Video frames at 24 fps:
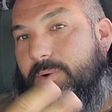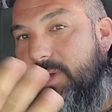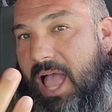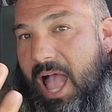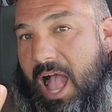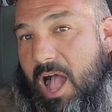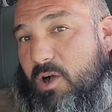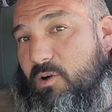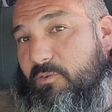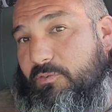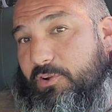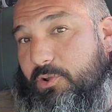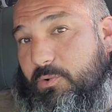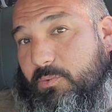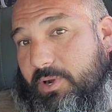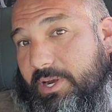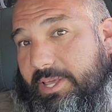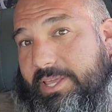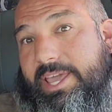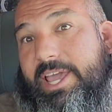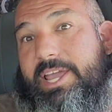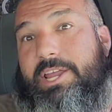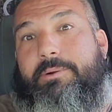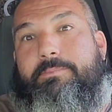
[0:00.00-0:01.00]
however you want
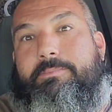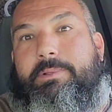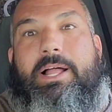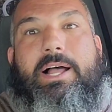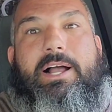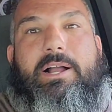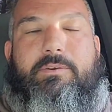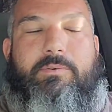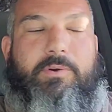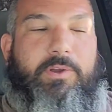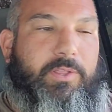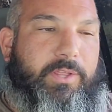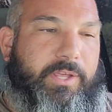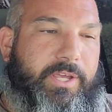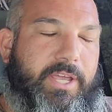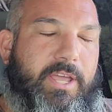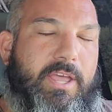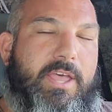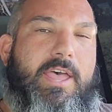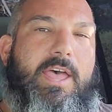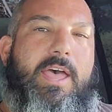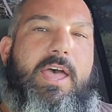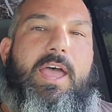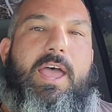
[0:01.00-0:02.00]
to get your block. Really,
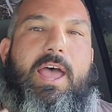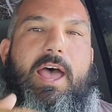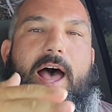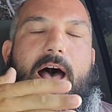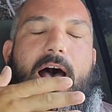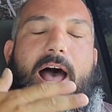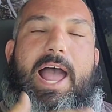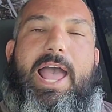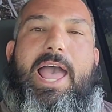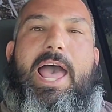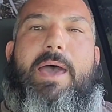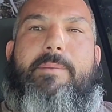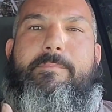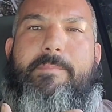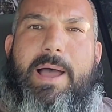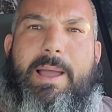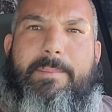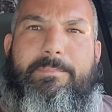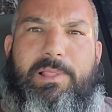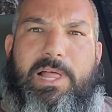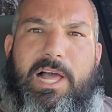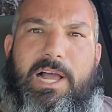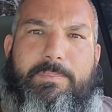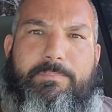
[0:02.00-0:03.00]
I had
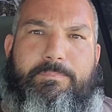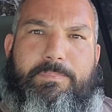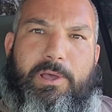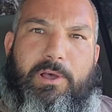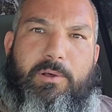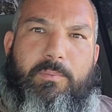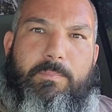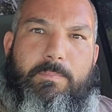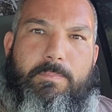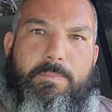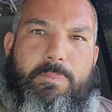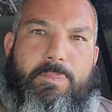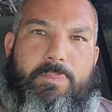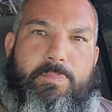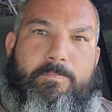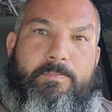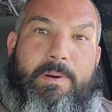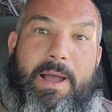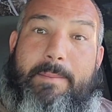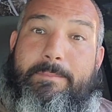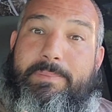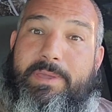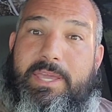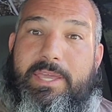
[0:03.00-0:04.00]
my block built
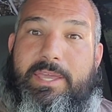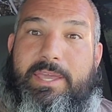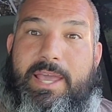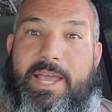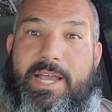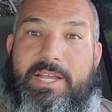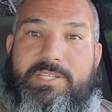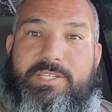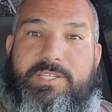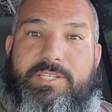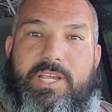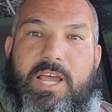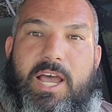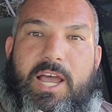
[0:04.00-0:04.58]
by BES.